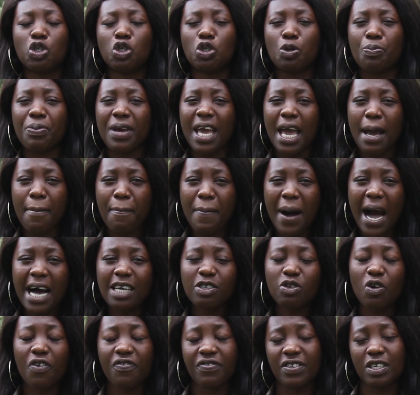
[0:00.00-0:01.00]
you to be a
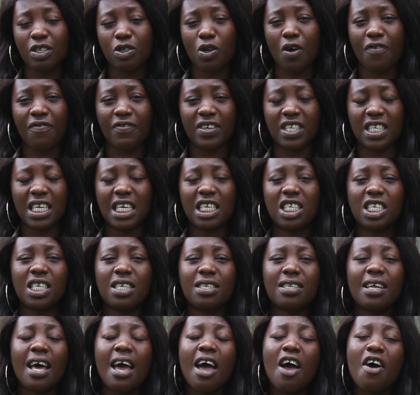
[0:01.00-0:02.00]
part of these
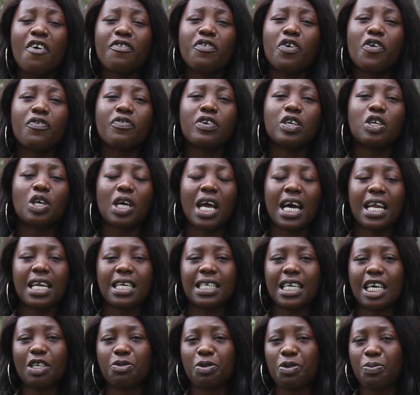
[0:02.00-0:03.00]
conversations. Feel free to get in
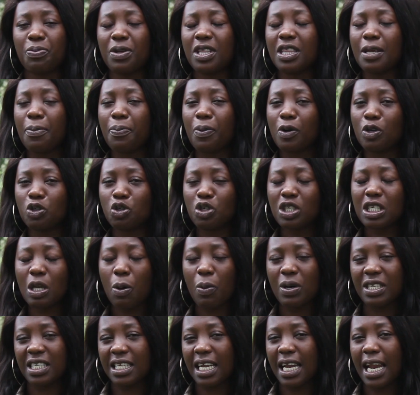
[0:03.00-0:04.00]
touch with me, the producer,
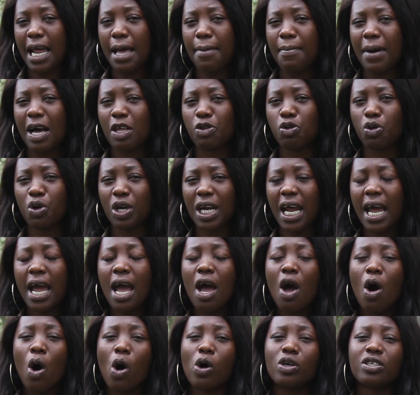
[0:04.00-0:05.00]
Wadzanai Manyore,
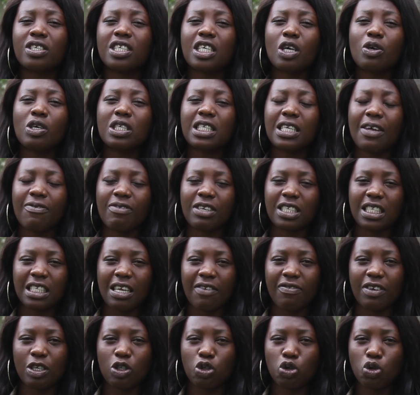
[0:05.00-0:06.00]
on
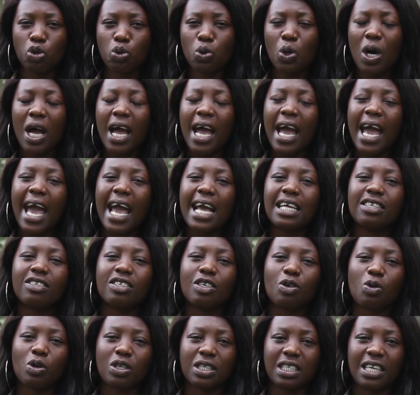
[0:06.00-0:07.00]

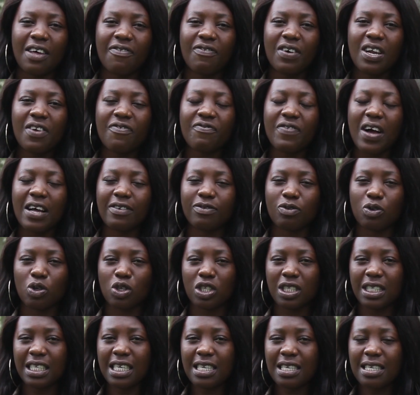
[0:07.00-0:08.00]

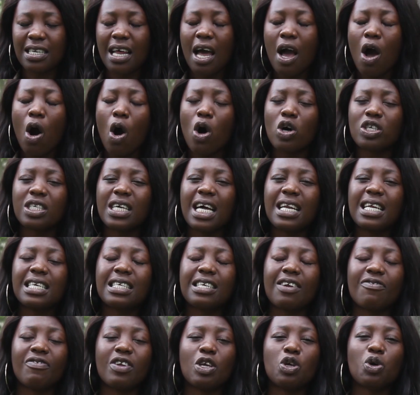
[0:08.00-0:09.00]
0772-807-506.
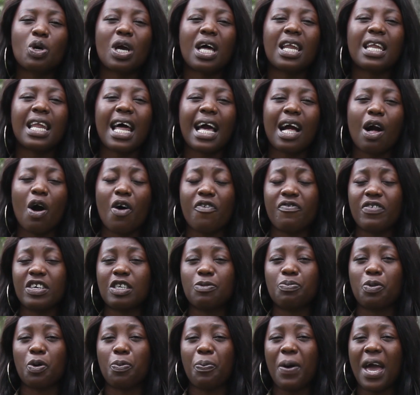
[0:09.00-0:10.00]
Alternatively, you can like our
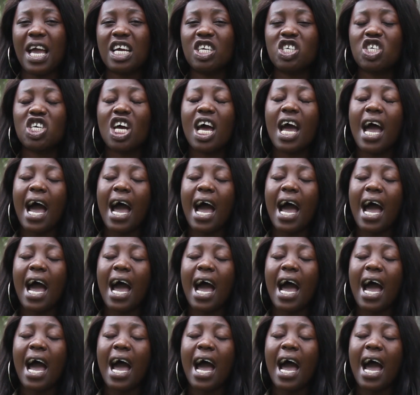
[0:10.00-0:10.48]
Facebook page,